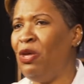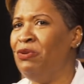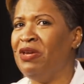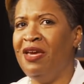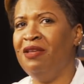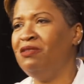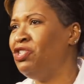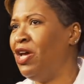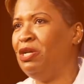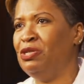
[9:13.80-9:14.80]
Again,
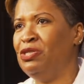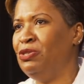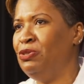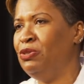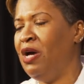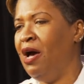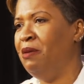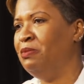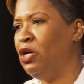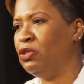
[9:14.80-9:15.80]
shout out to
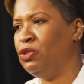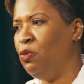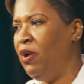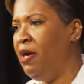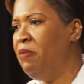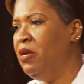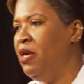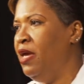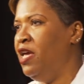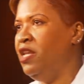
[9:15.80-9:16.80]
Dr. Webb,
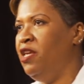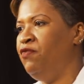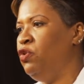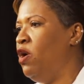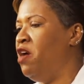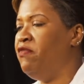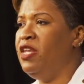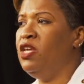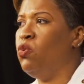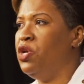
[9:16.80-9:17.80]
and if you have
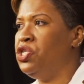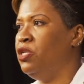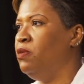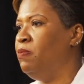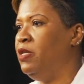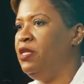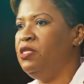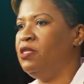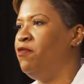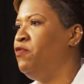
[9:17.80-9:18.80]
any question,
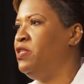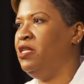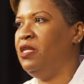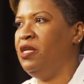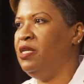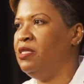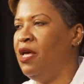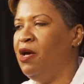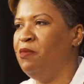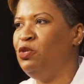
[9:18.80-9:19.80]
please visit his
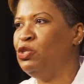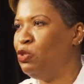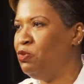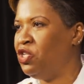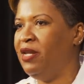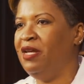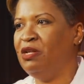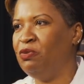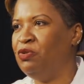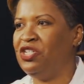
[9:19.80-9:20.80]
YouTube
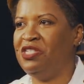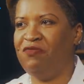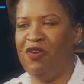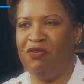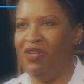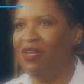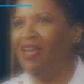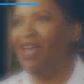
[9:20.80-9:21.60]
channel, which is very